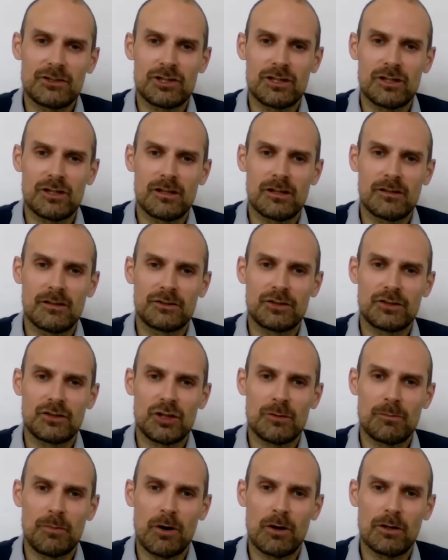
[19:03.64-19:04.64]
a
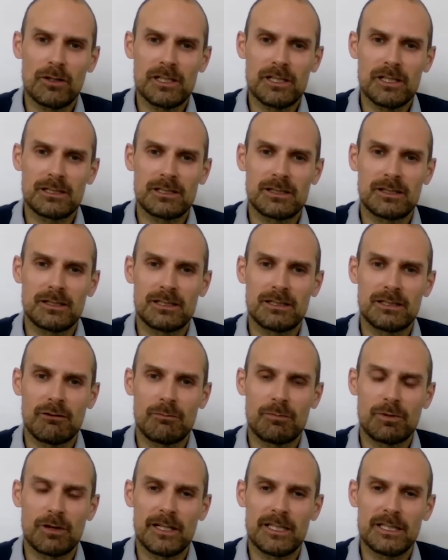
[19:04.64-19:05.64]
body? Is there a
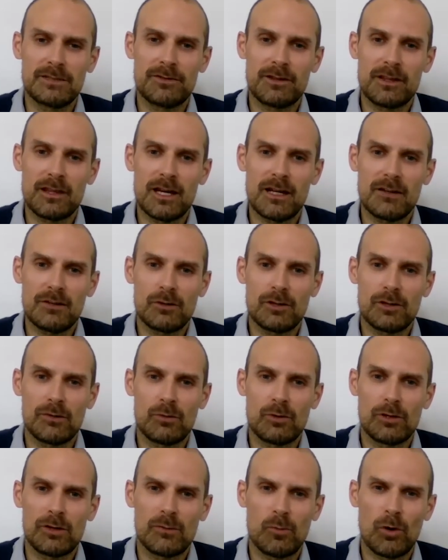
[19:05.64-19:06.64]
place for that? Would it
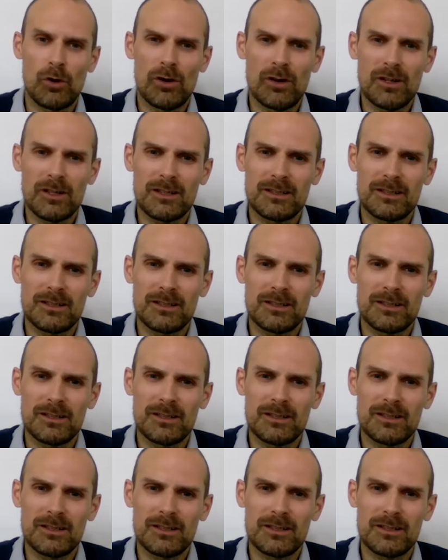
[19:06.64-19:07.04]
work?